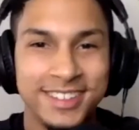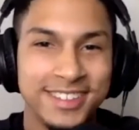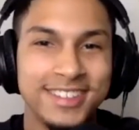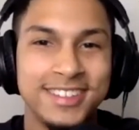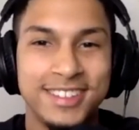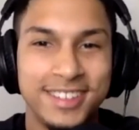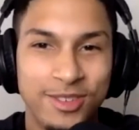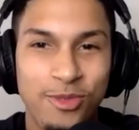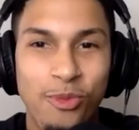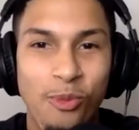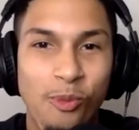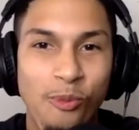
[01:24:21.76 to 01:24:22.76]
Boom, I
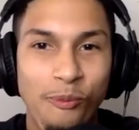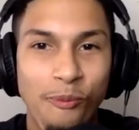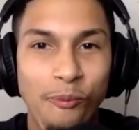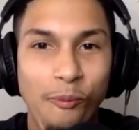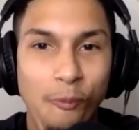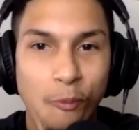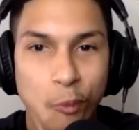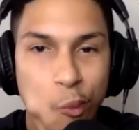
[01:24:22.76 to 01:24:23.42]
get the job, right?